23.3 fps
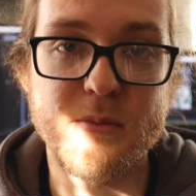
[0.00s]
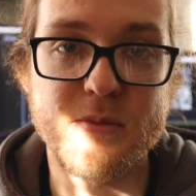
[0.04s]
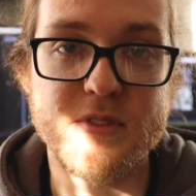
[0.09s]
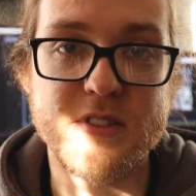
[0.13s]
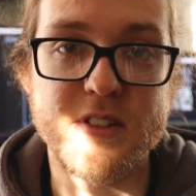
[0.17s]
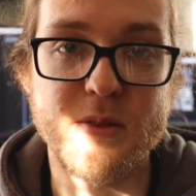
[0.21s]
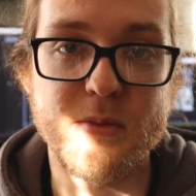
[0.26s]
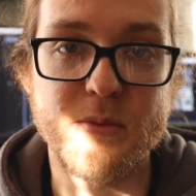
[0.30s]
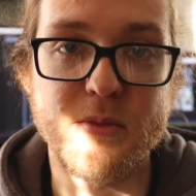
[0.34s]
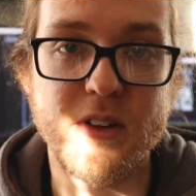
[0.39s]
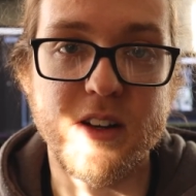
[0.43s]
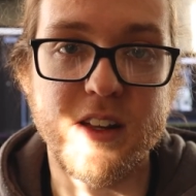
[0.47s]

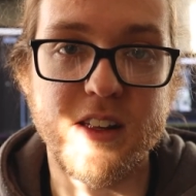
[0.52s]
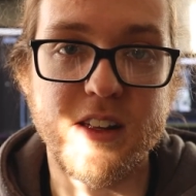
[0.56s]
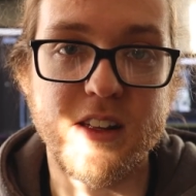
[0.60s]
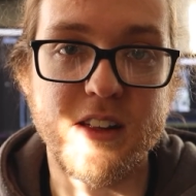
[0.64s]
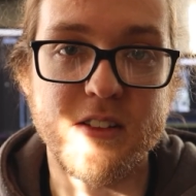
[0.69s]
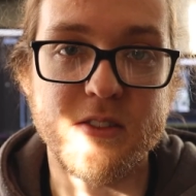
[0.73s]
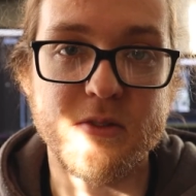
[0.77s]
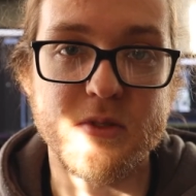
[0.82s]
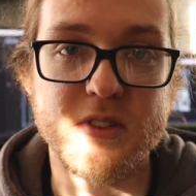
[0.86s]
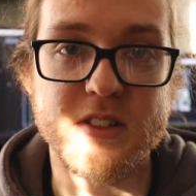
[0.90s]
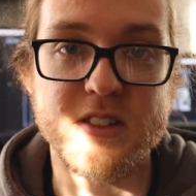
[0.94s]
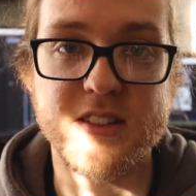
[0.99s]

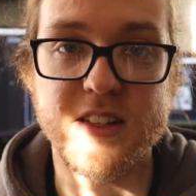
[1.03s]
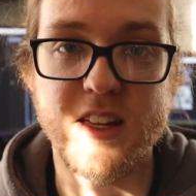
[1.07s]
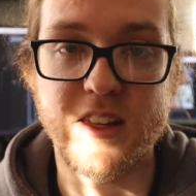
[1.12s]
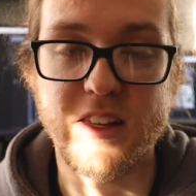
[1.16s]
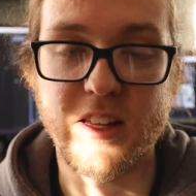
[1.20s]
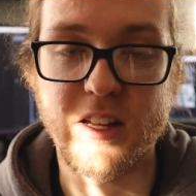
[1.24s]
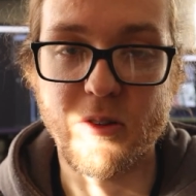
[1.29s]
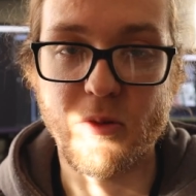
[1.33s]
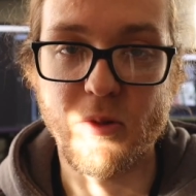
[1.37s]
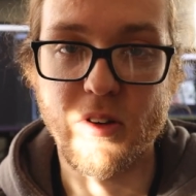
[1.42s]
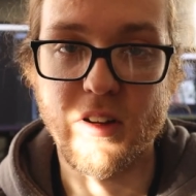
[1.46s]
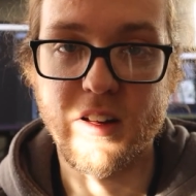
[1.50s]
Somebody was
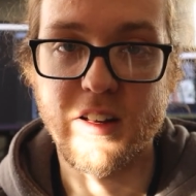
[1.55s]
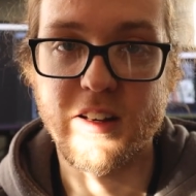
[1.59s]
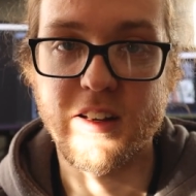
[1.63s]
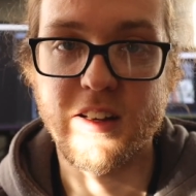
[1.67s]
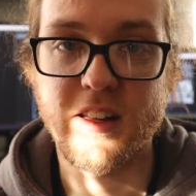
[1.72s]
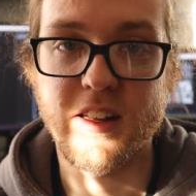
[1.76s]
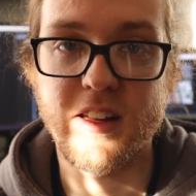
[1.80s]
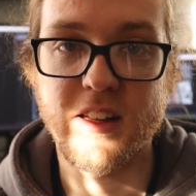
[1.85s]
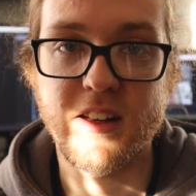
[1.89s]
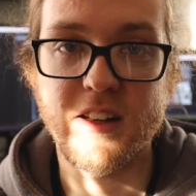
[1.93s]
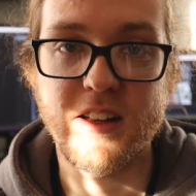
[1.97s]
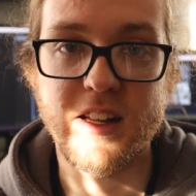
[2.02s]
selling
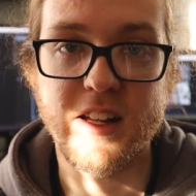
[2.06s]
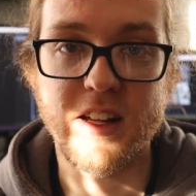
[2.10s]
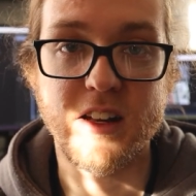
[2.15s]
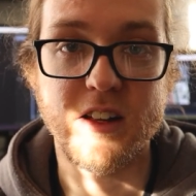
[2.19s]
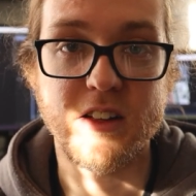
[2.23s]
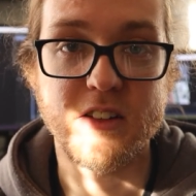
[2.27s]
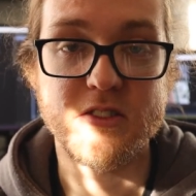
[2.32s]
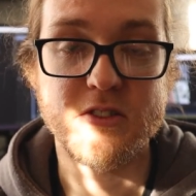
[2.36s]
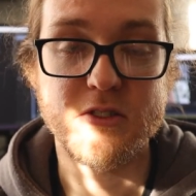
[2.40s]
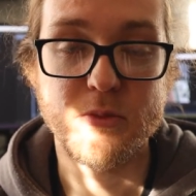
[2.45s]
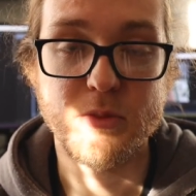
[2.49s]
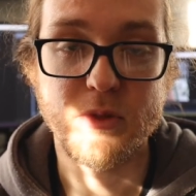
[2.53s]
one and I got
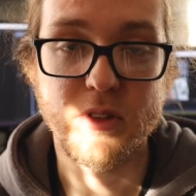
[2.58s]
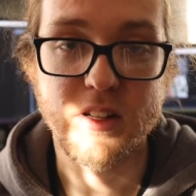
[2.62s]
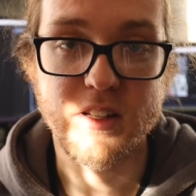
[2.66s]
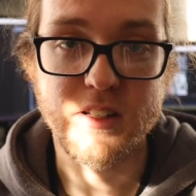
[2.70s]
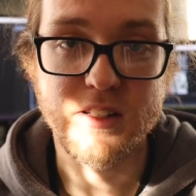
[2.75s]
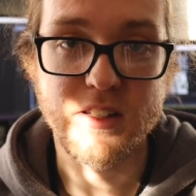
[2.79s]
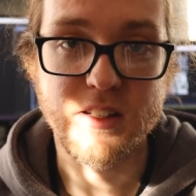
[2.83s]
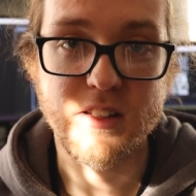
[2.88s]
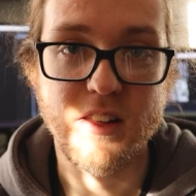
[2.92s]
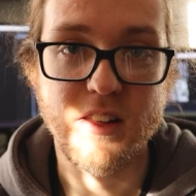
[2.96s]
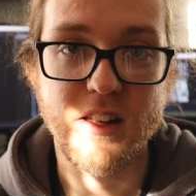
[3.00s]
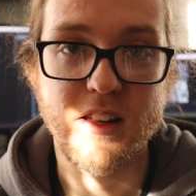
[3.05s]
a super good
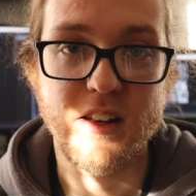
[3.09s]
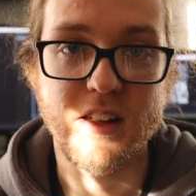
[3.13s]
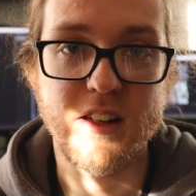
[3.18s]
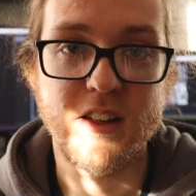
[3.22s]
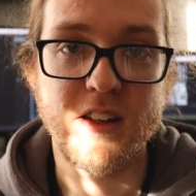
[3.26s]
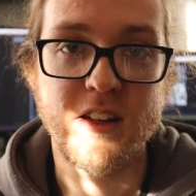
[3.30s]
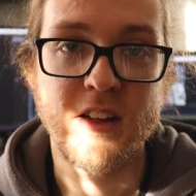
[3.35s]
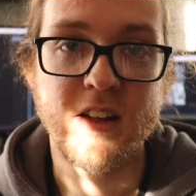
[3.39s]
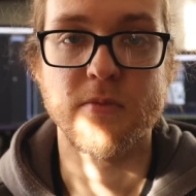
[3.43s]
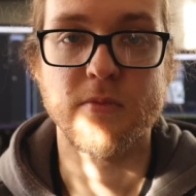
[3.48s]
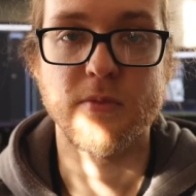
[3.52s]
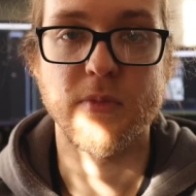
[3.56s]
on it,
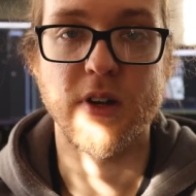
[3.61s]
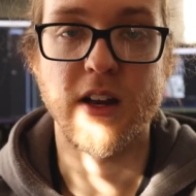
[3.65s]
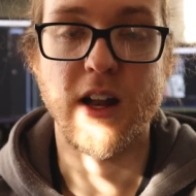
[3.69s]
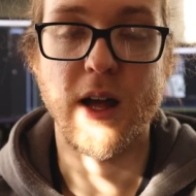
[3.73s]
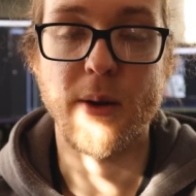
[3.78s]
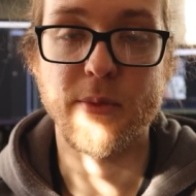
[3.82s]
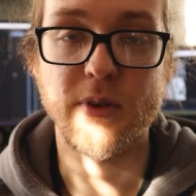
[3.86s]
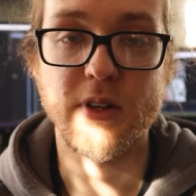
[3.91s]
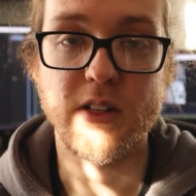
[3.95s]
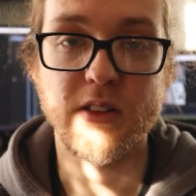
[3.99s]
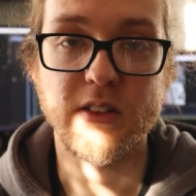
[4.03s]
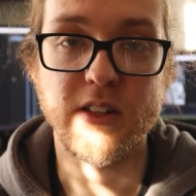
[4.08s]
but
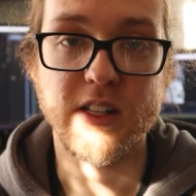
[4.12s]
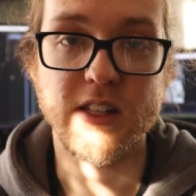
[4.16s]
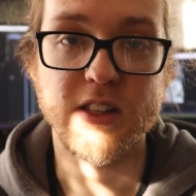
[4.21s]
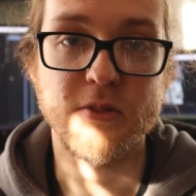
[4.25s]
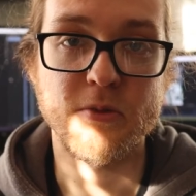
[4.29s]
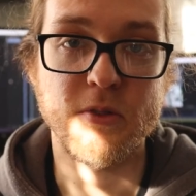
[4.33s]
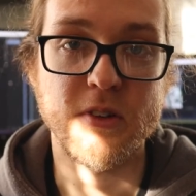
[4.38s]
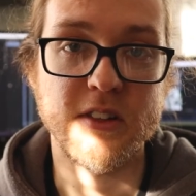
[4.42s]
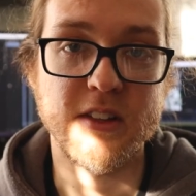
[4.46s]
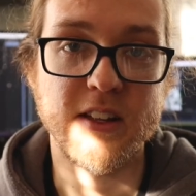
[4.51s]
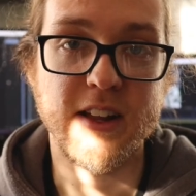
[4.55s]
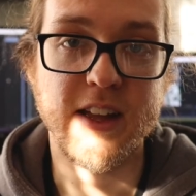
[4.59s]
I'm gonna link the
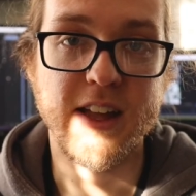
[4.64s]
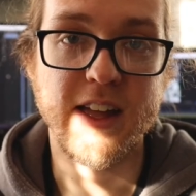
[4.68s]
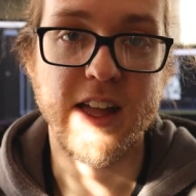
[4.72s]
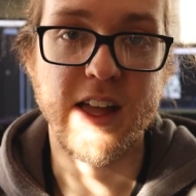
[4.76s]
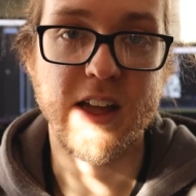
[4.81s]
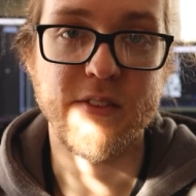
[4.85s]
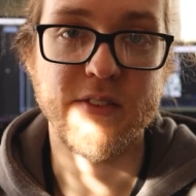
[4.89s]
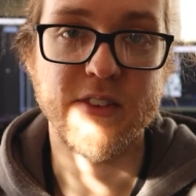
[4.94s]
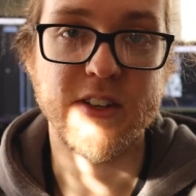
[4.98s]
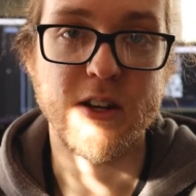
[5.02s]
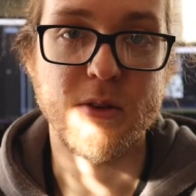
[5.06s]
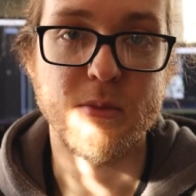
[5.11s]
one that I
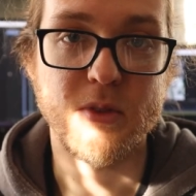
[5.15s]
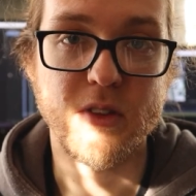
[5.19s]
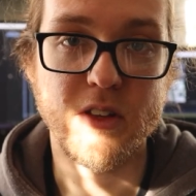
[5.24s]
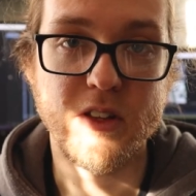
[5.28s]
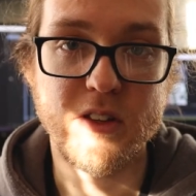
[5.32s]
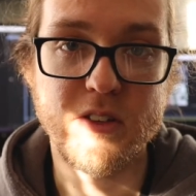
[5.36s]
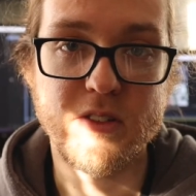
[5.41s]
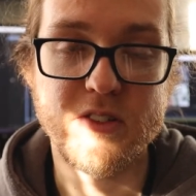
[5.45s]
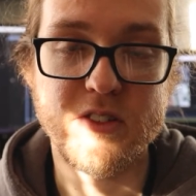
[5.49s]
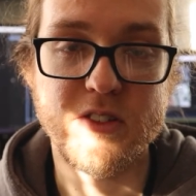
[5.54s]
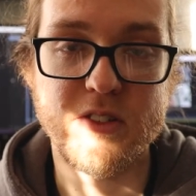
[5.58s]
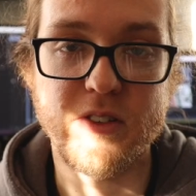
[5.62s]
have down
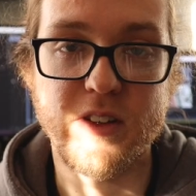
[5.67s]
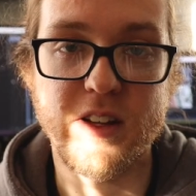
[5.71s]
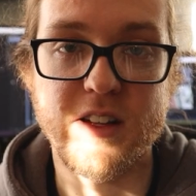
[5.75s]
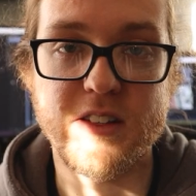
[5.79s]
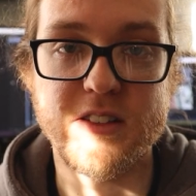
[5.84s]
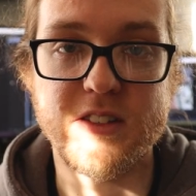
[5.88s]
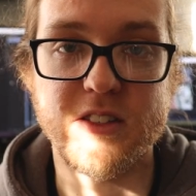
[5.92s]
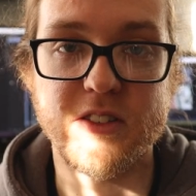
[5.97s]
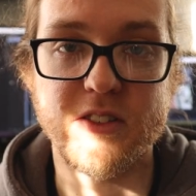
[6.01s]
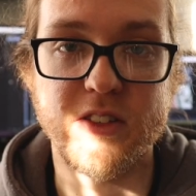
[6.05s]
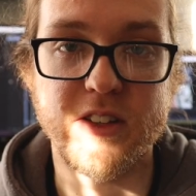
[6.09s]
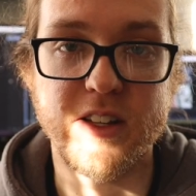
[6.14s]
below so you
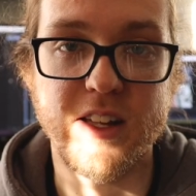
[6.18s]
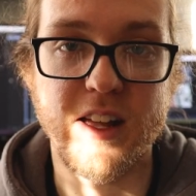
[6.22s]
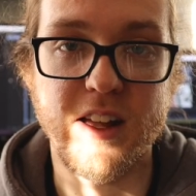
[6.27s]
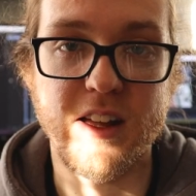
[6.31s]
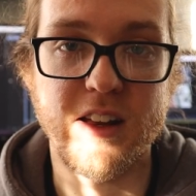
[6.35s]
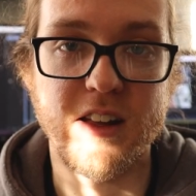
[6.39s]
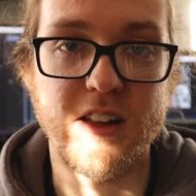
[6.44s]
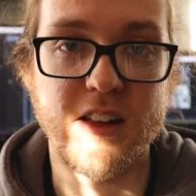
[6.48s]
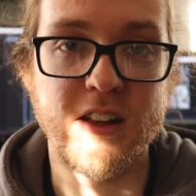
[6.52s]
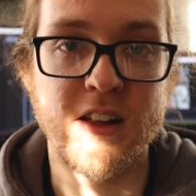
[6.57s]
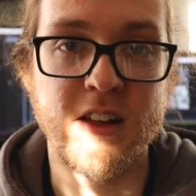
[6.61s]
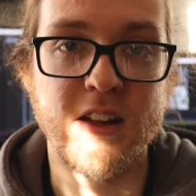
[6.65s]
guys can look
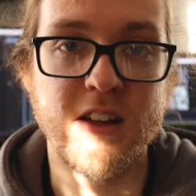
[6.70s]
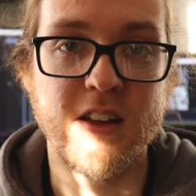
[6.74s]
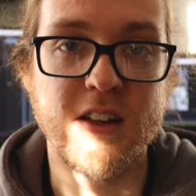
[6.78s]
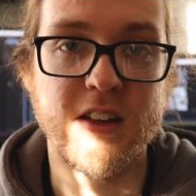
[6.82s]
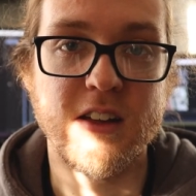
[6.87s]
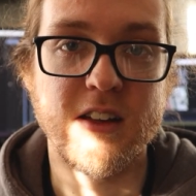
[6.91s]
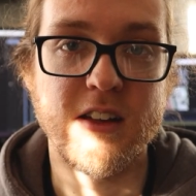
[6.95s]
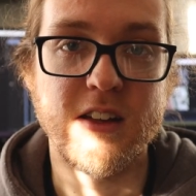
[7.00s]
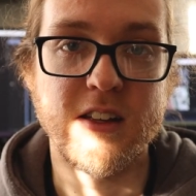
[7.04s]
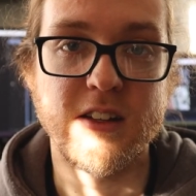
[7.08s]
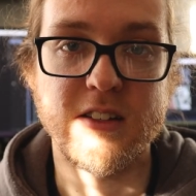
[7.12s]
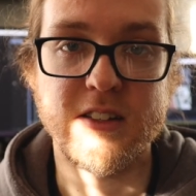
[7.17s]
at it
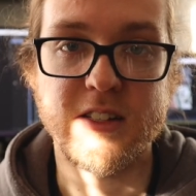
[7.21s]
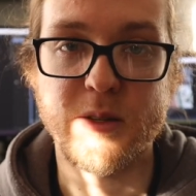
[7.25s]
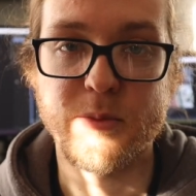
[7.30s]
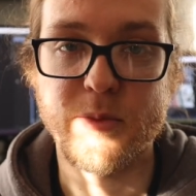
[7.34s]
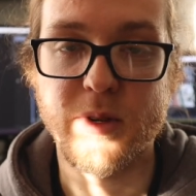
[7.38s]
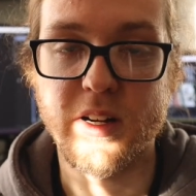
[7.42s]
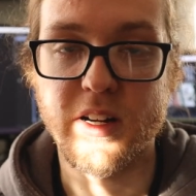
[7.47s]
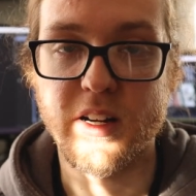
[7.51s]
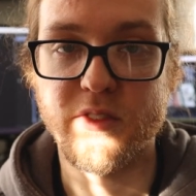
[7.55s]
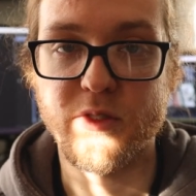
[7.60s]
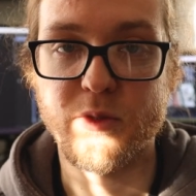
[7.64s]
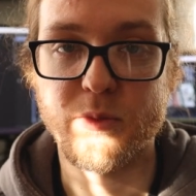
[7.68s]
and just
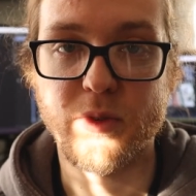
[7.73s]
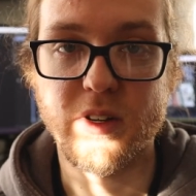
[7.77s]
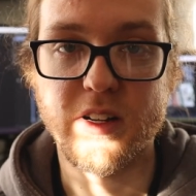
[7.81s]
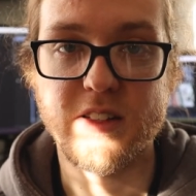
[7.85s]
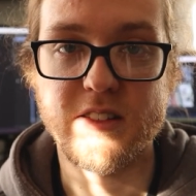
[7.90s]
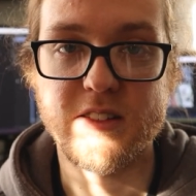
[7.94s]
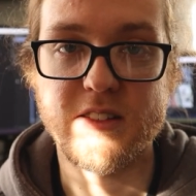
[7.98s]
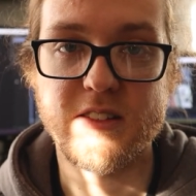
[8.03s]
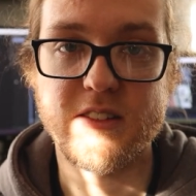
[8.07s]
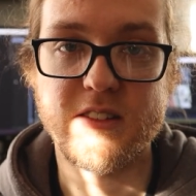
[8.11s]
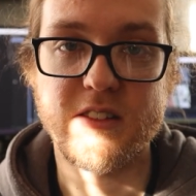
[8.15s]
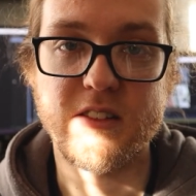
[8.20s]
compare different
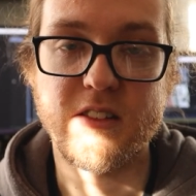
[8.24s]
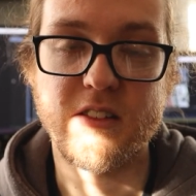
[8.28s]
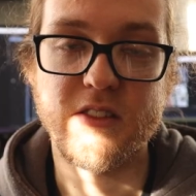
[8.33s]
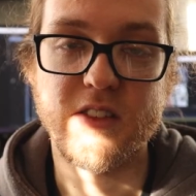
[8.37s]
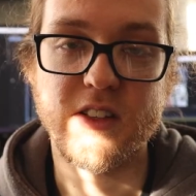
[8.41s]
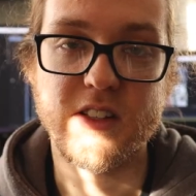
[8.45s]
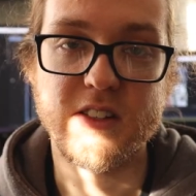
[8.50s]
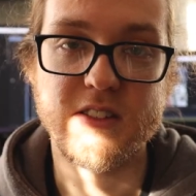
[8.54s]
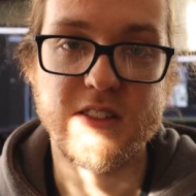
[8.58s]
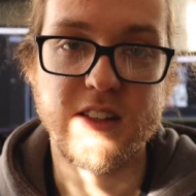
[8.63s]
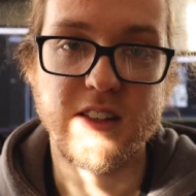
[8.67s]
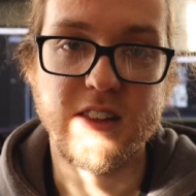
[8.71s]
prices and
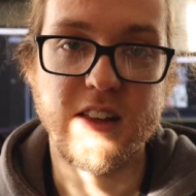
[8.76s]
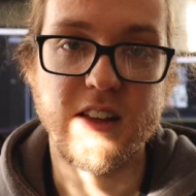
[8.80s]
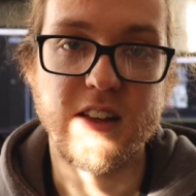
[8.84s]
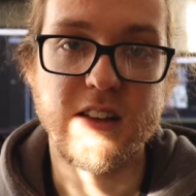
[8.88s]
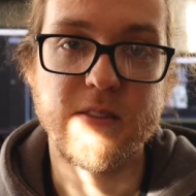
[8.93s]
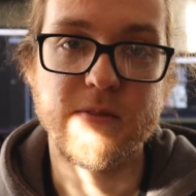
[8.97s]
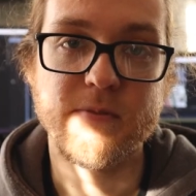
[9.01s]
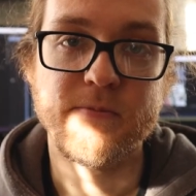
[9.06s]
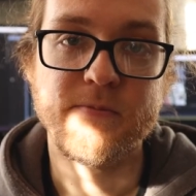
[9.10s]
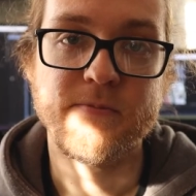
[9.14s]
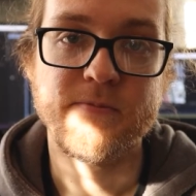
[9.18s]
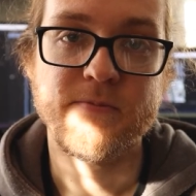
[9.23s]
things like that.